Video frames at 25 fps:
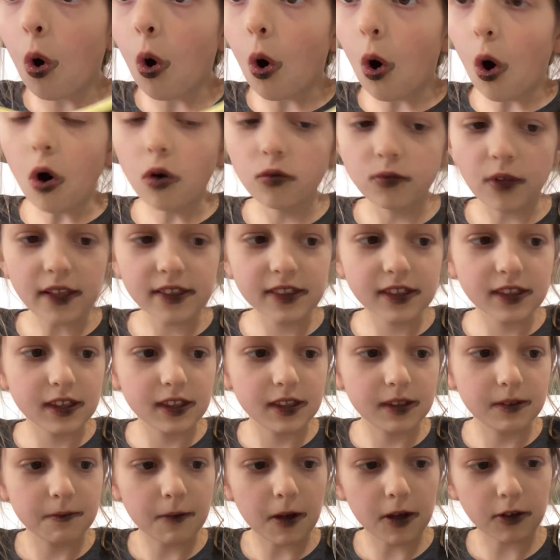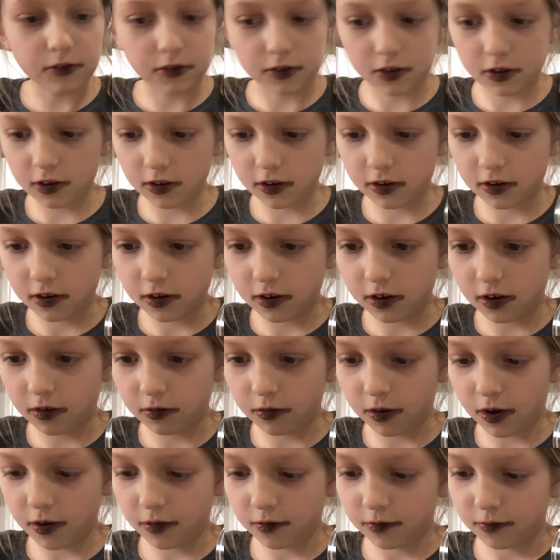Oh, that smells good. Oh
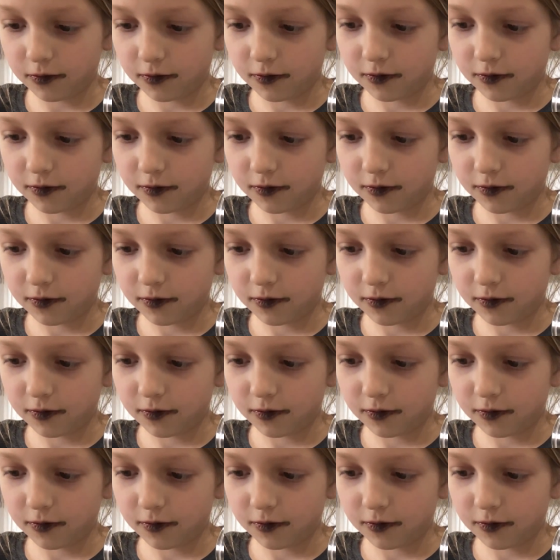no.